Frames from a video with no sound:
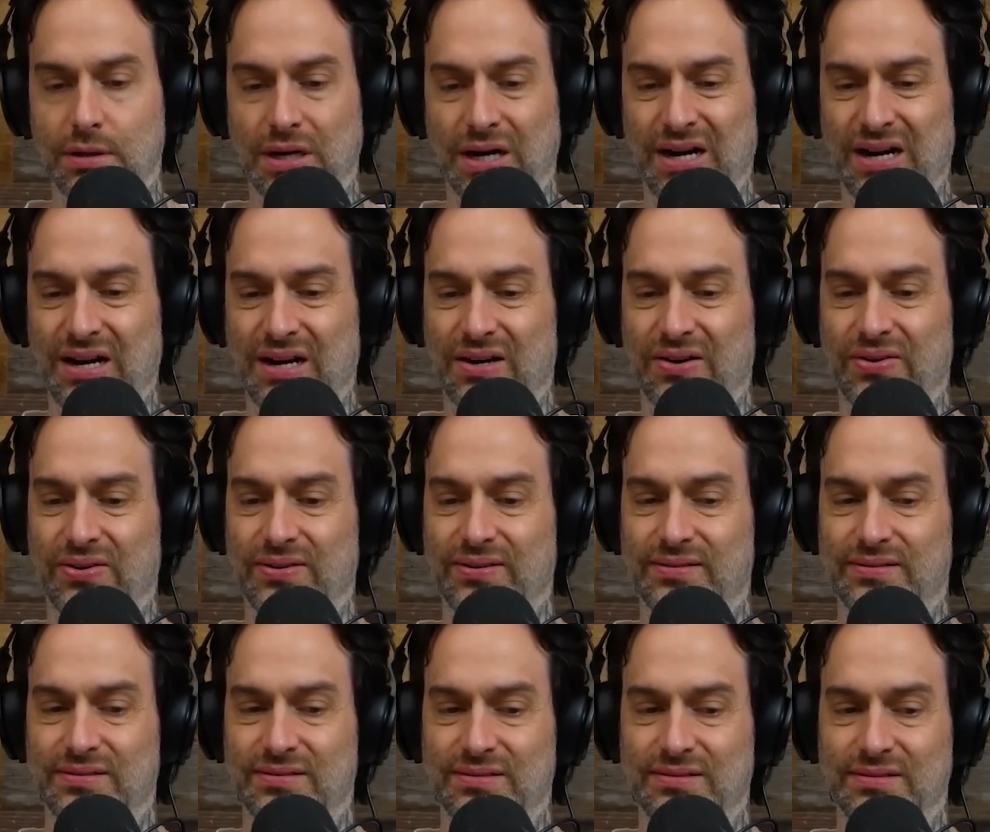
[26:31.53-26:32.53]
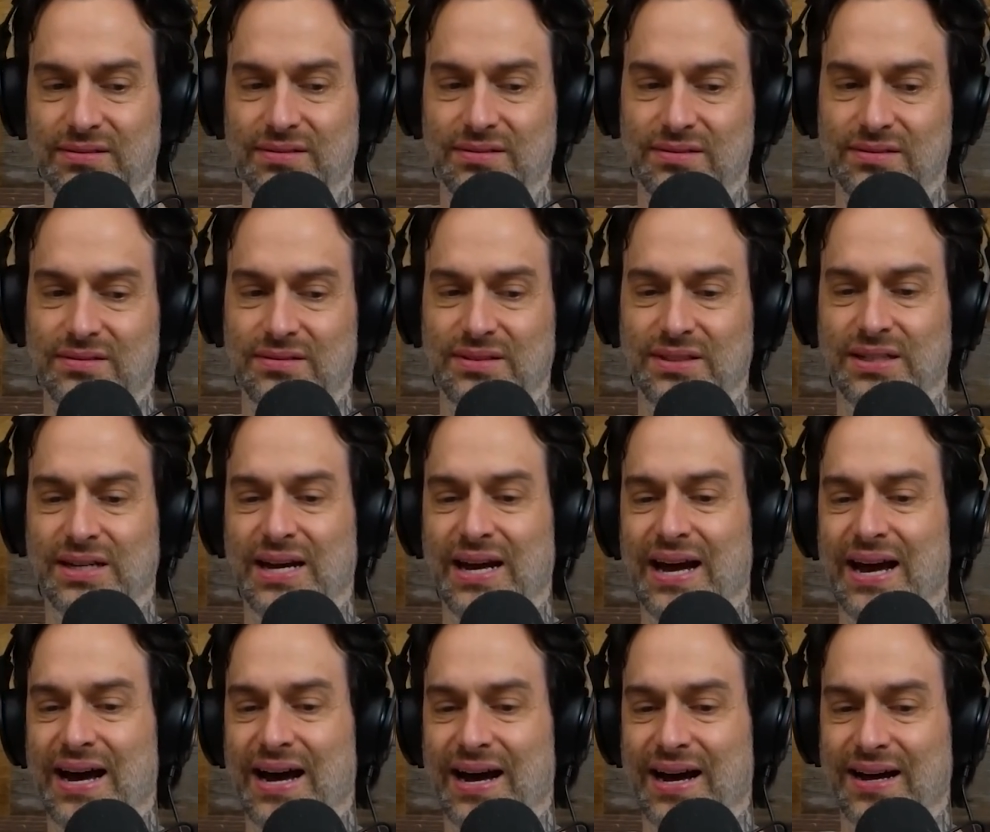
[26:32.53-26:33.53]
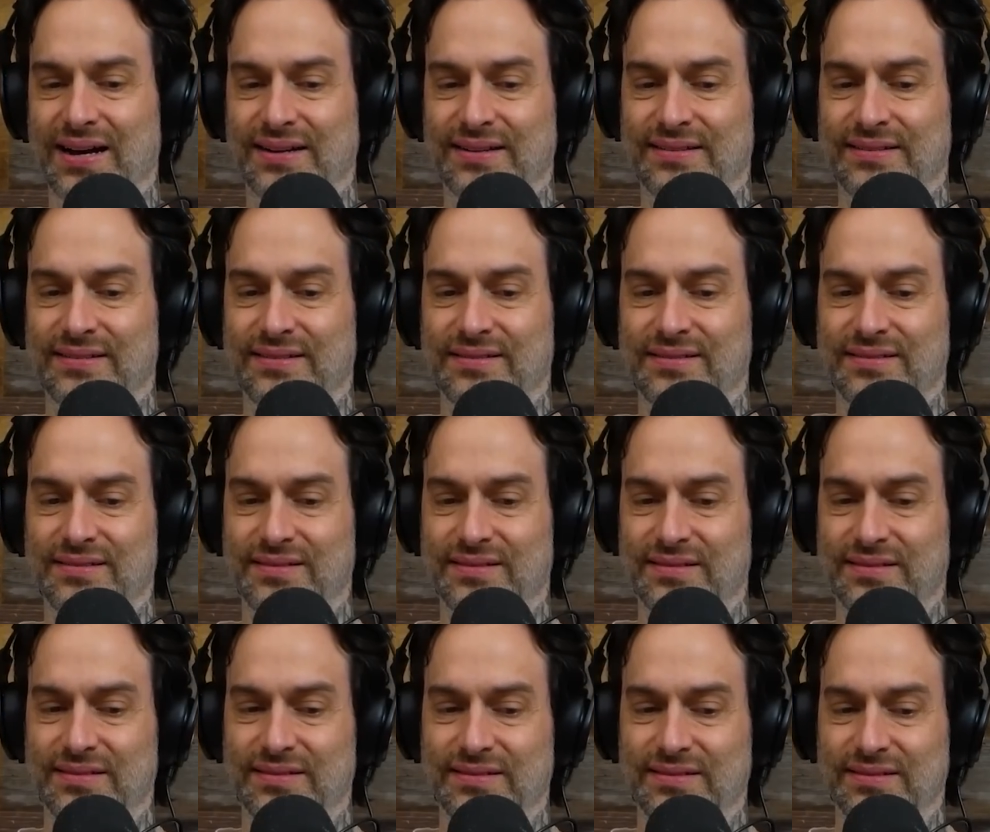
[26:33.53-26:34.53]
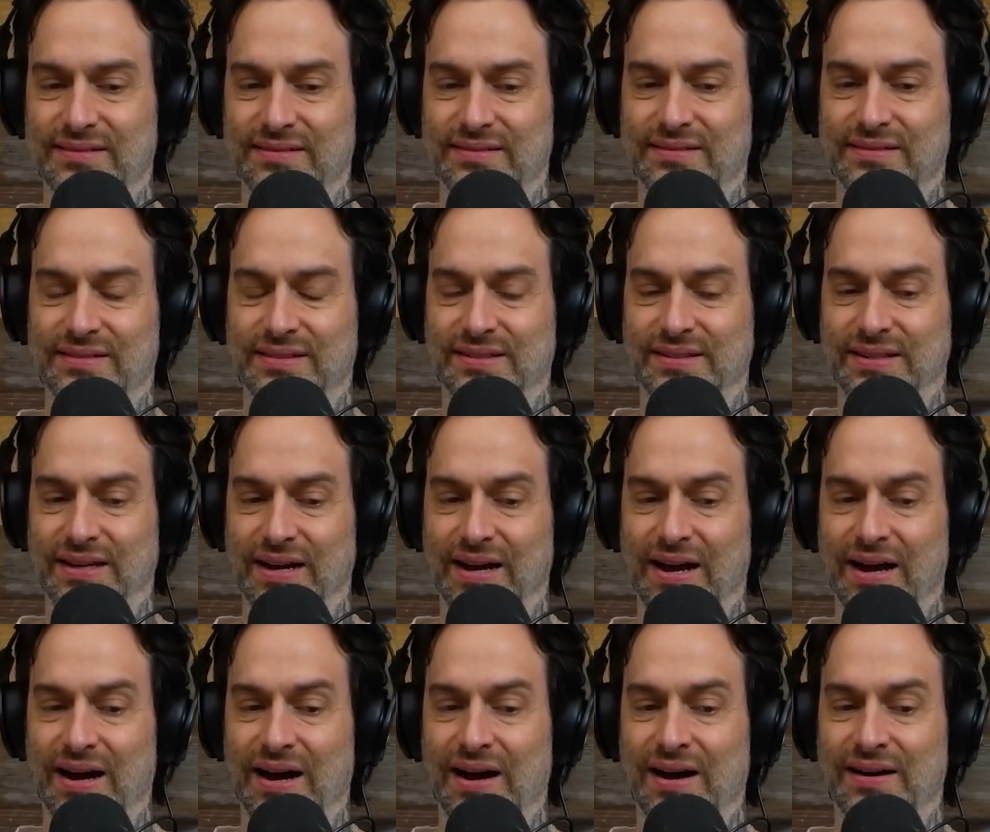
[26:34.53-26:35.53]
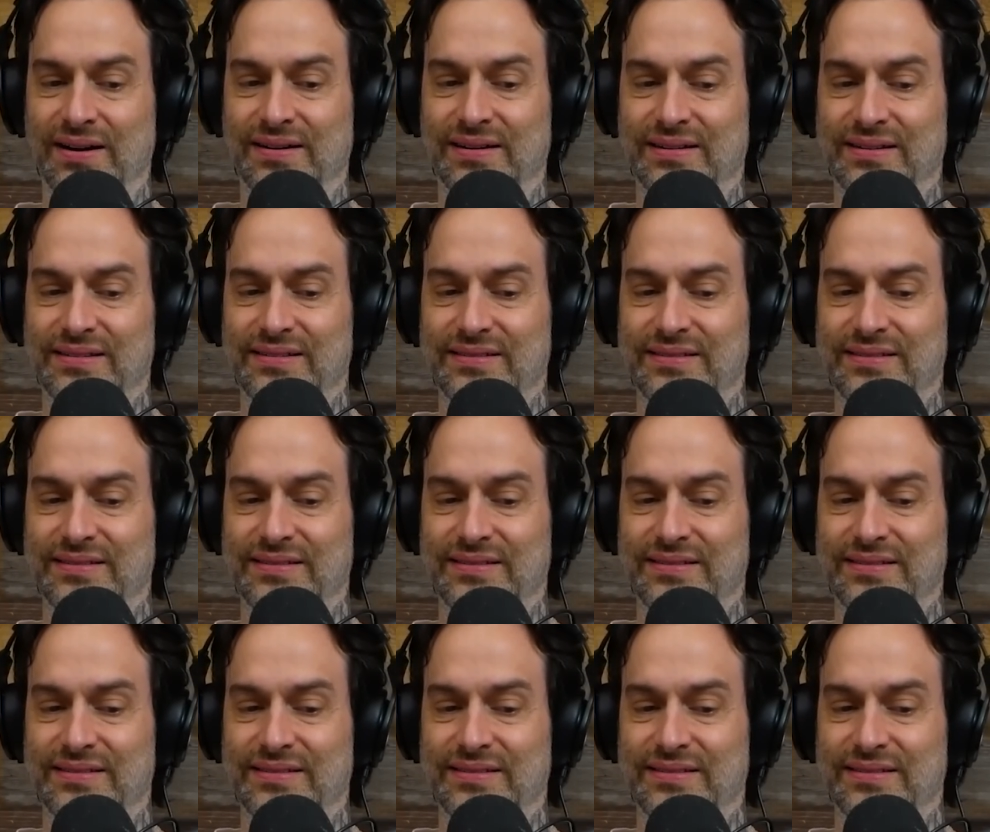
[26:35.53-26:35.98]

Oh, yeah. So.